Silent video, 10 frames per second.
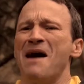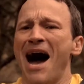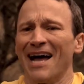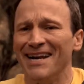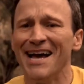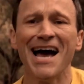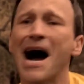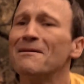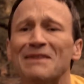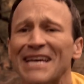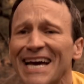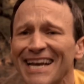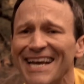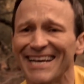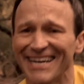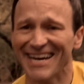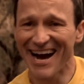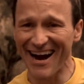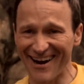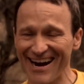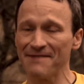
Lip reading: on, I'm kidding, all right?